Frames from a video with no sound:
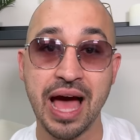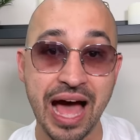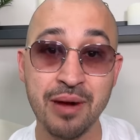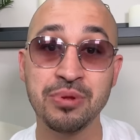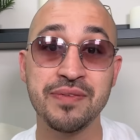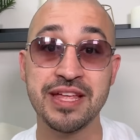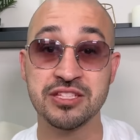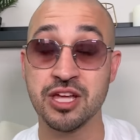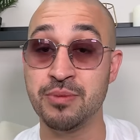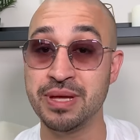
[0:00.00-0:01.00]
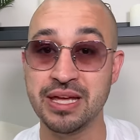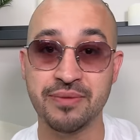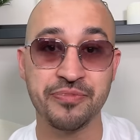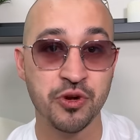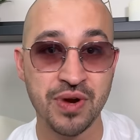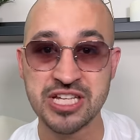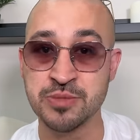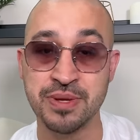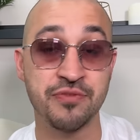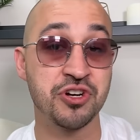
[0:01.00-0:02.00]
I believe that's going to be the
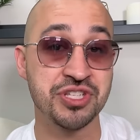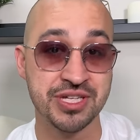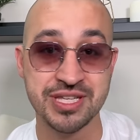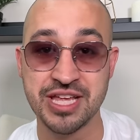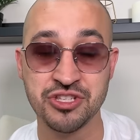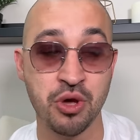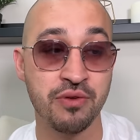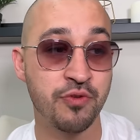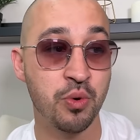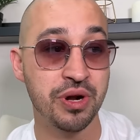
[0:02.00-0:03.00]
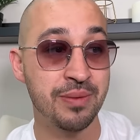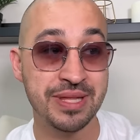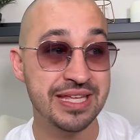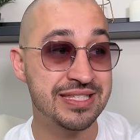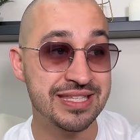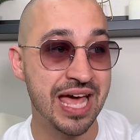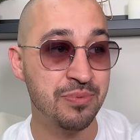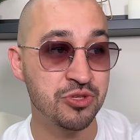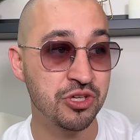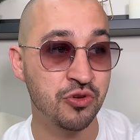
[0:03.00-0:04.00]
recipe for success going forward. I mean, this is
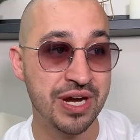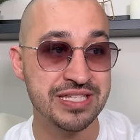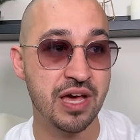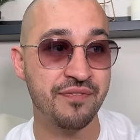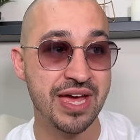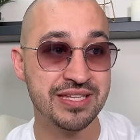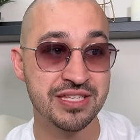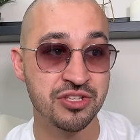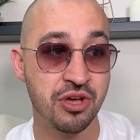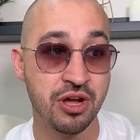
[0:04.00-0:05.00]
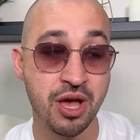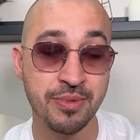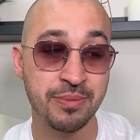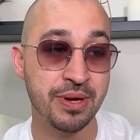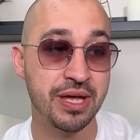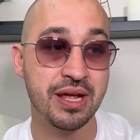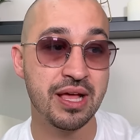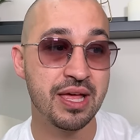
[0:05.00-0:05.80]
absolutely crazy how fast this is all coming, but